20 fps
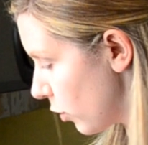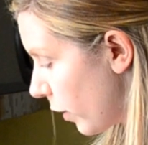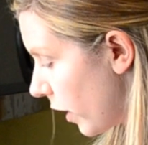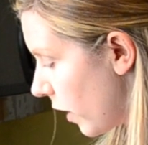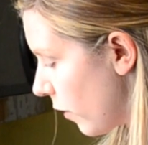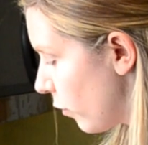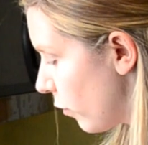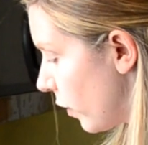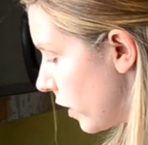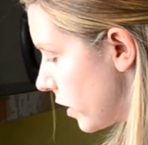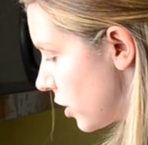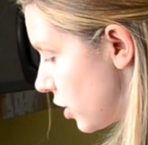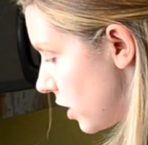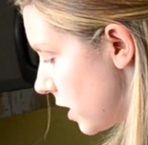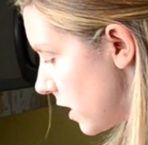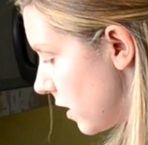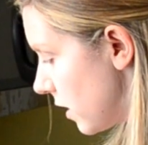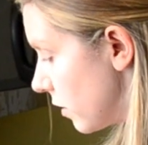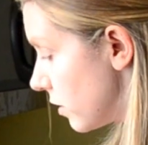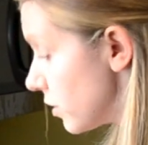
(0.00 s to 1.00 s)
Kraft Fresh
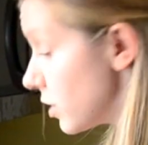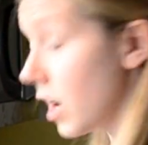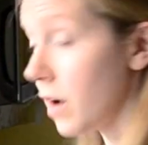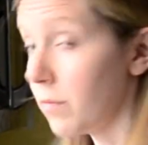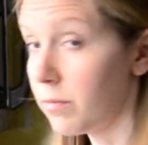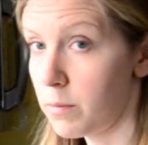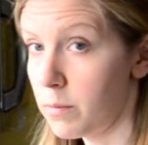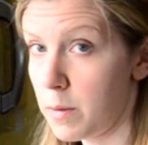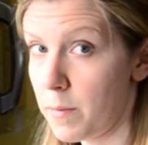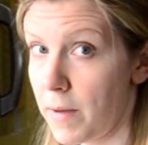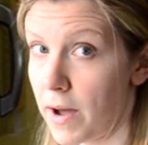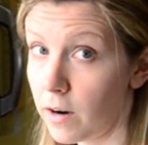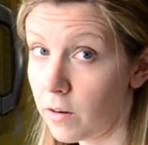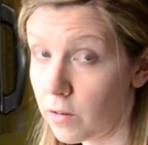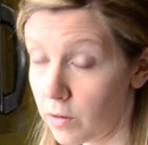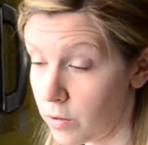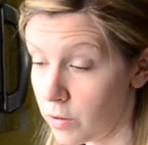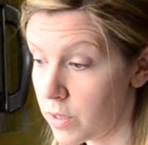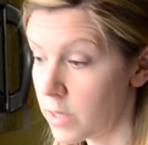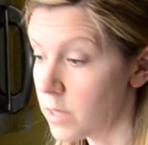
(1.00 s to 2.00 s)
Take on top of my
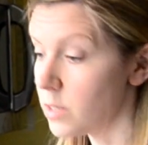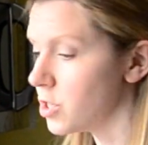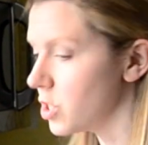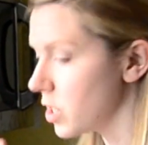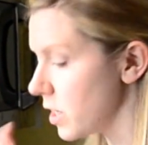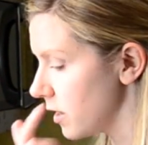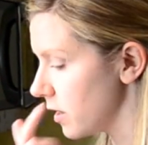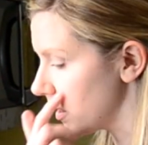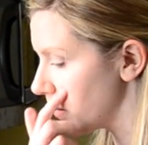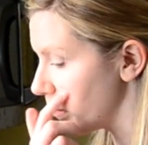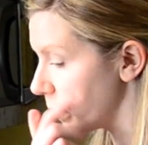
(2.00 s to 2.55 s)
macaroni and cheese,